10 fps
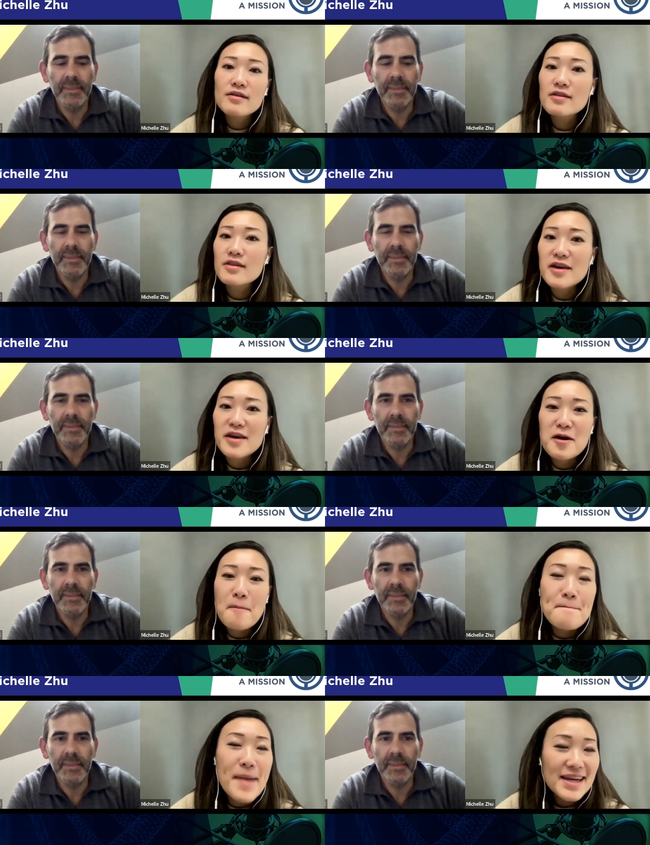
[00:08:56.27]
Speaker 1: the
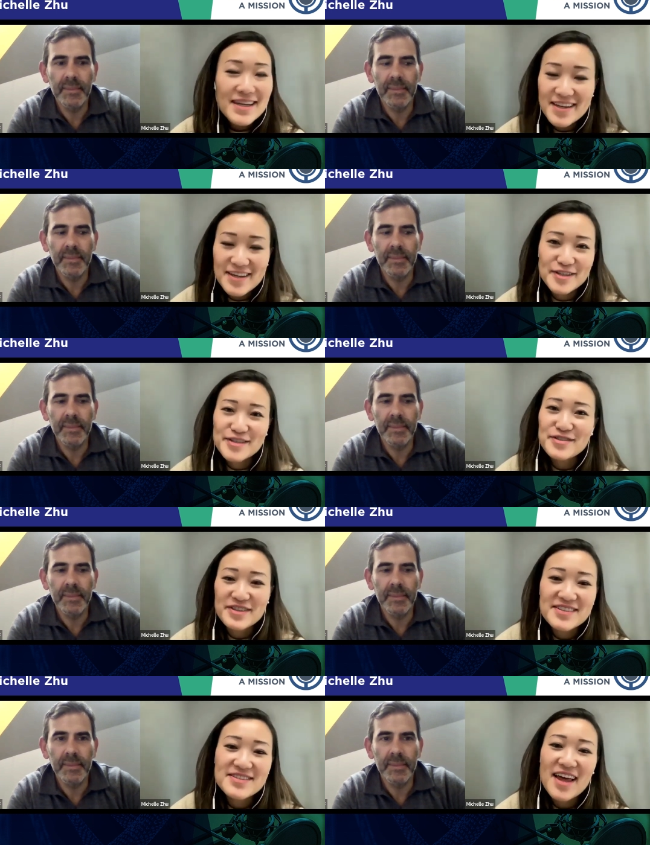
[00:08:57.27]
many
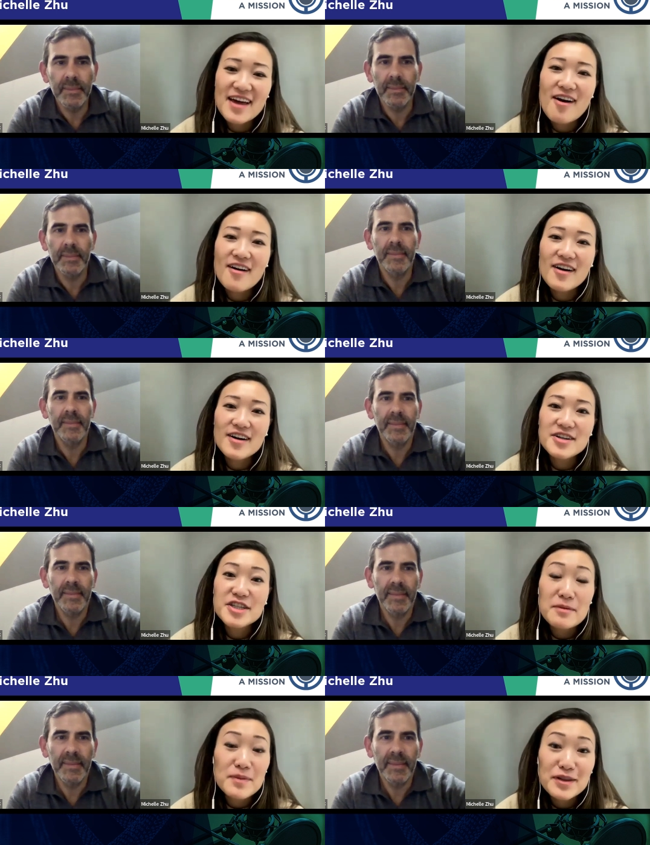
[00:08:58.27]
industries that are
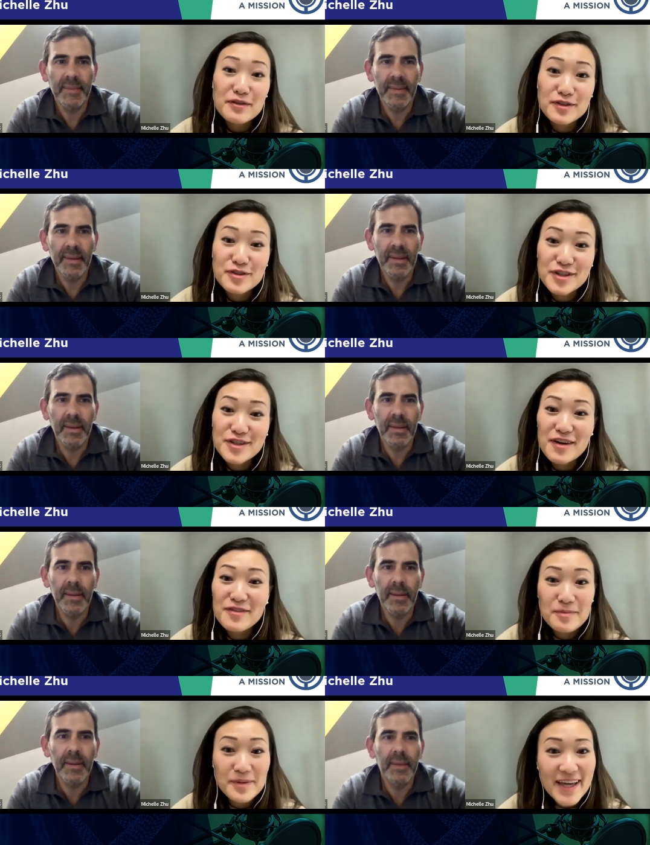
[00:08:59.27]
shaping the future of the
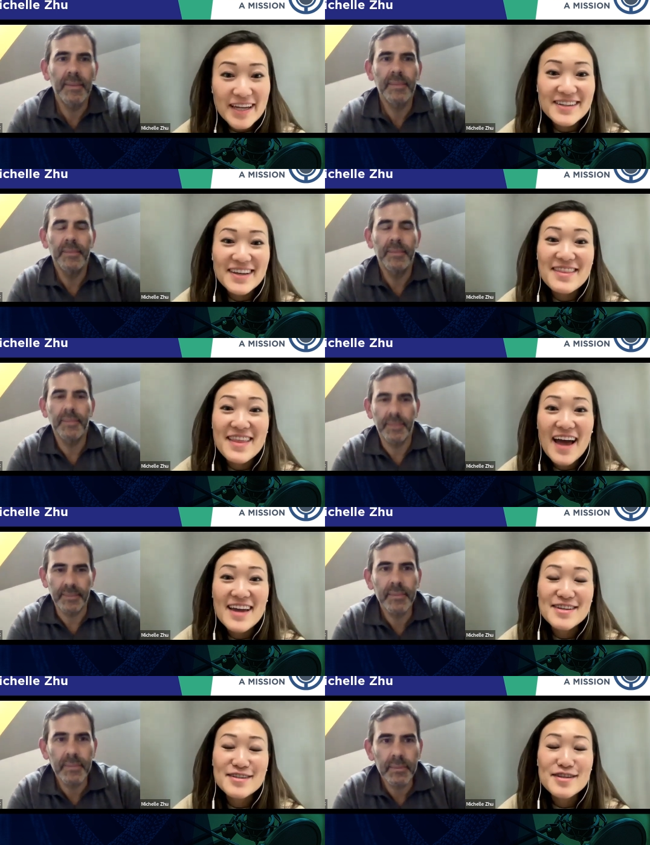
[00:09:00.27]
planet. And that
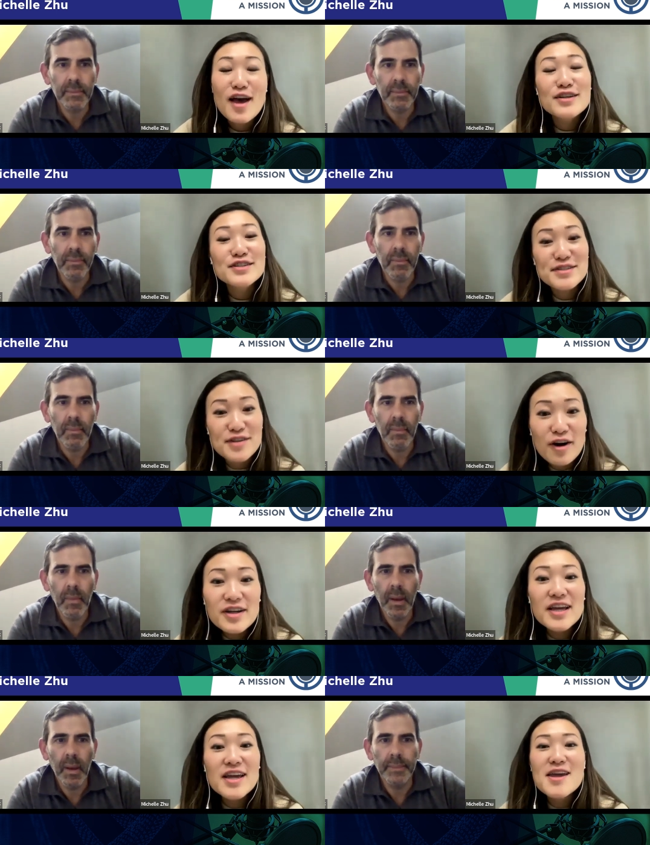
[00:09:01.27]
is
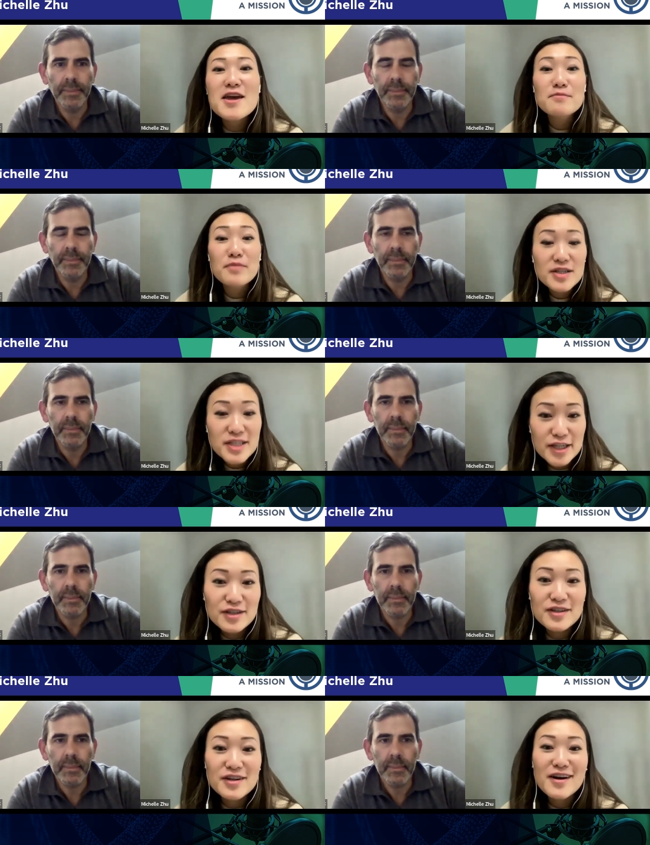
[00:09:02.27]
starting in
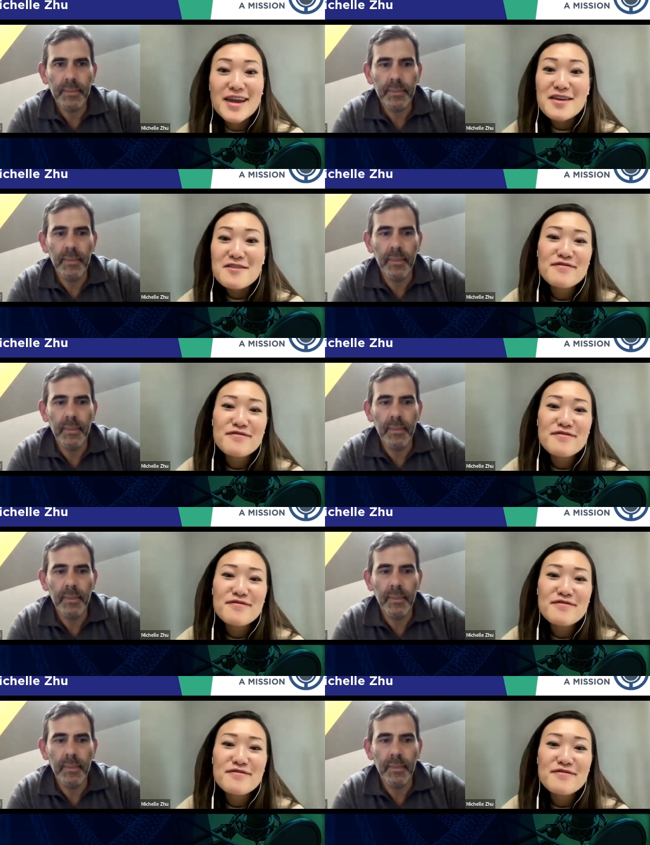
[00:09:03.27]
particular in